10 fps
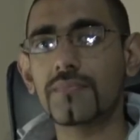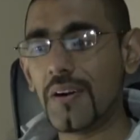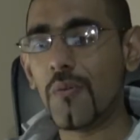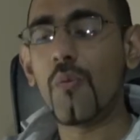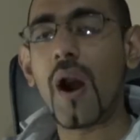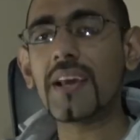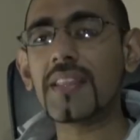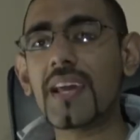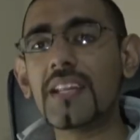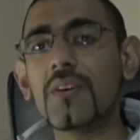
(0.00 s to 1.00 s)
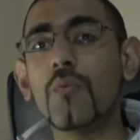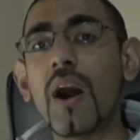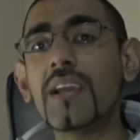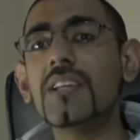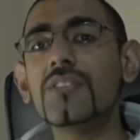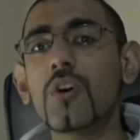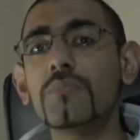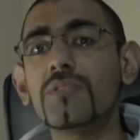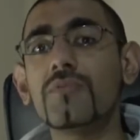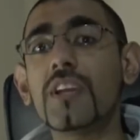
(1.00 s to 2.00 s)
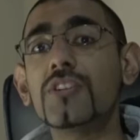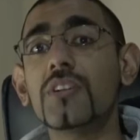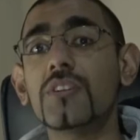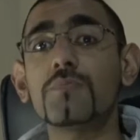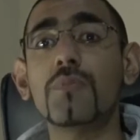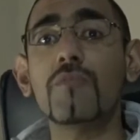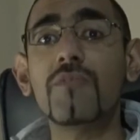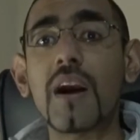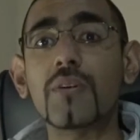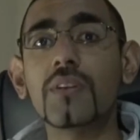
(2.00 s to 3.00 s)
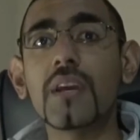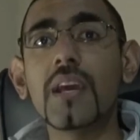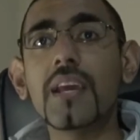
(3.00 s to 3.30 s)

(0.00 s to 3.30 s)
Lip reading: Why his observation is profound